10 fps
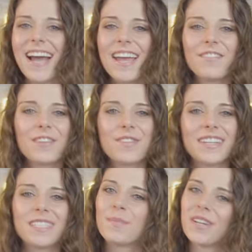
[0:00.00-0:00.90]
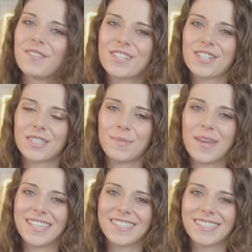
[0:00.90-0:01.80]
Hi everyone, it's Britt with Shirt
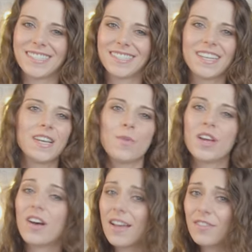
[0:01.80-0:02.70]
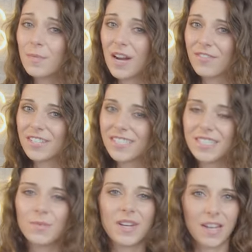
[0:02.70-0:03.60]
Space. We all have our
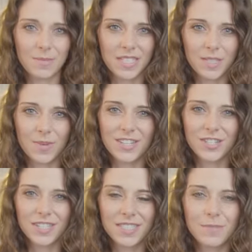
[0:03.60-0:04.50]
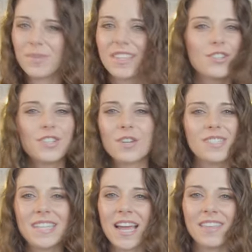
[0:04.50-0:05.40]
preferences when it comes to sweatshirts, but there's no
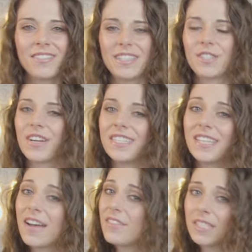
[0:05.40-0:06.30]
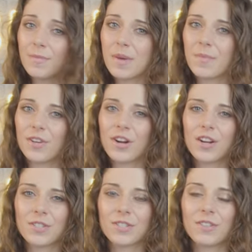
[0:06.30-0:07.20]
denying that it's great to have a zip up in your
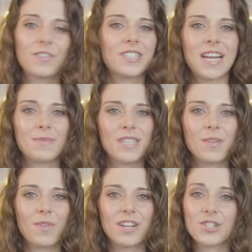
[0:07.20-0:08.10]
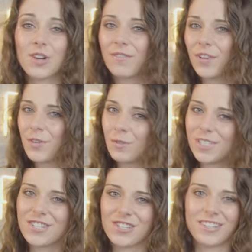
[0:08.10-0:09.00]
arsenal for times that you want to show off your cool
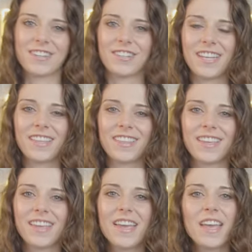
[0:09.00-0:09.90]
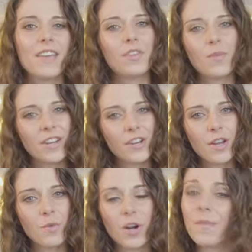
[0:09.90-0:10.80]
t-shirt underneath. If you want to
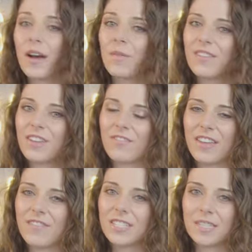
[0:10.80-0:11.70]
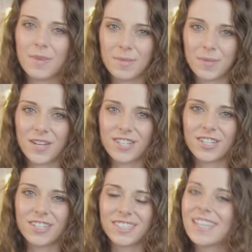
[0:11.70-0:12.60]
know more about one of our favorite zip up
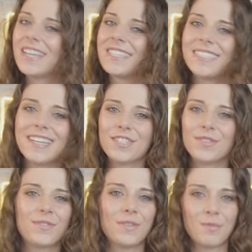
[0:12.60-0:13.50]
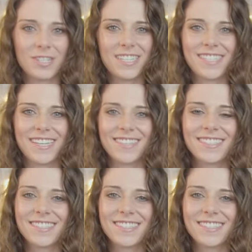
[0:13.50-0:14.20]
sweatshirts, stay tuned for more details.